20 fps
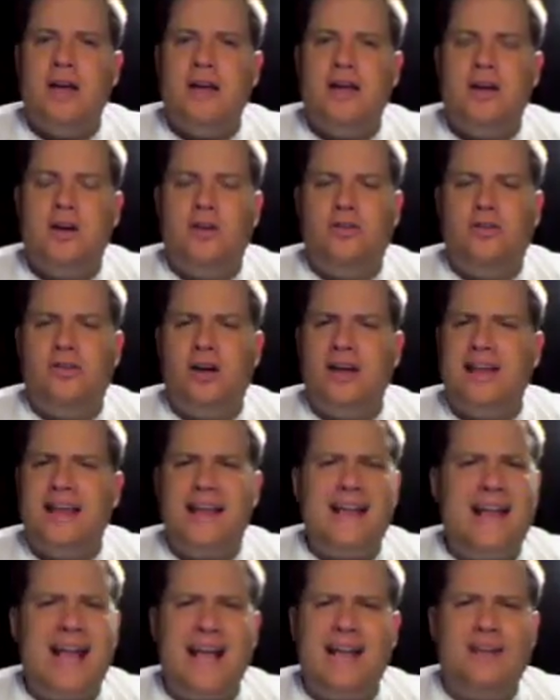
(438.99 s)
It's not
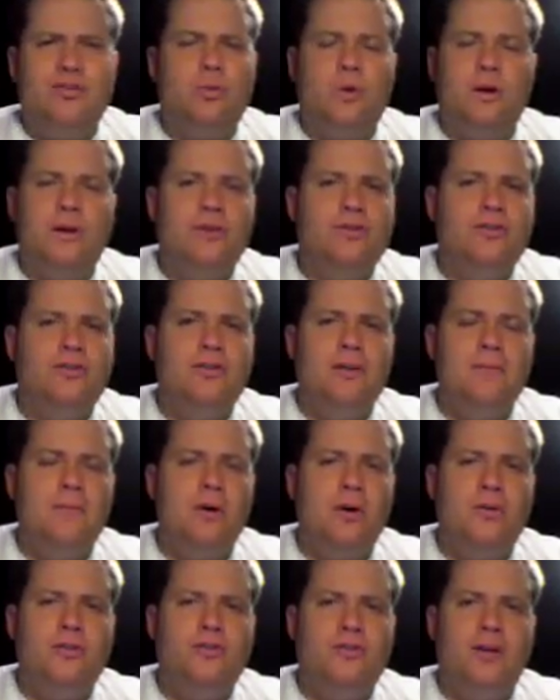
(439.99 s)
that Gates was the
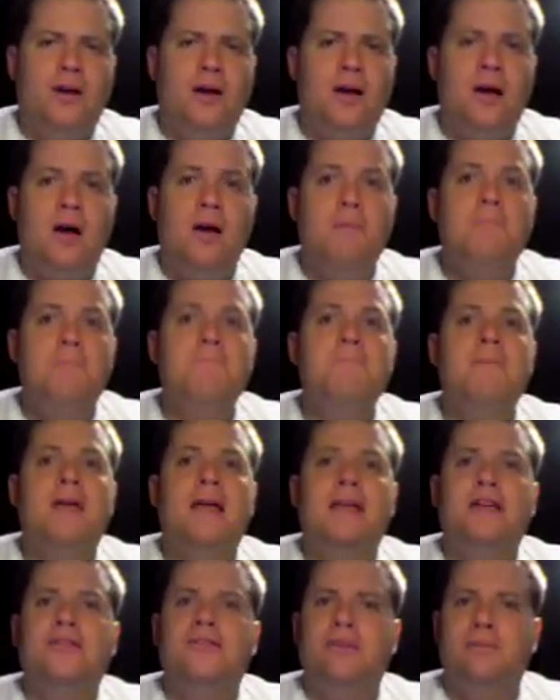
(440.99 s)
most
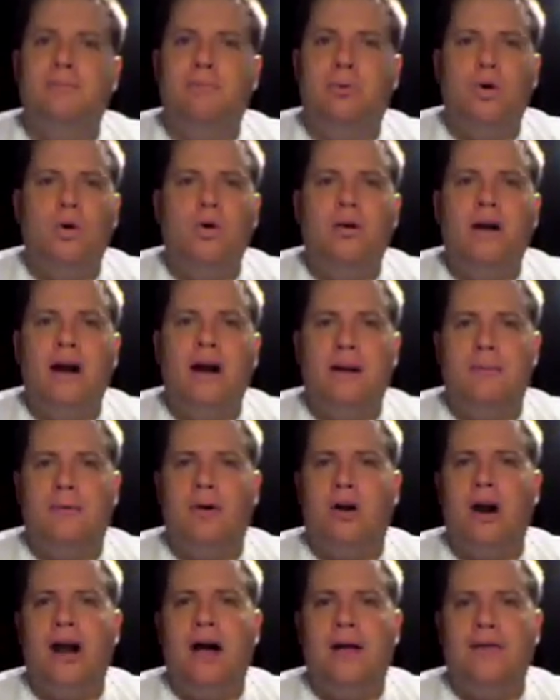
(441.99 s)
amazing
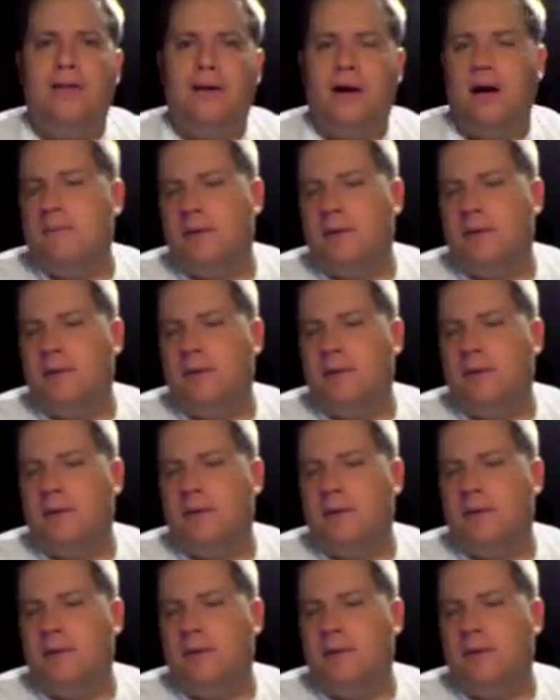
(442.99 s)
programmer out there.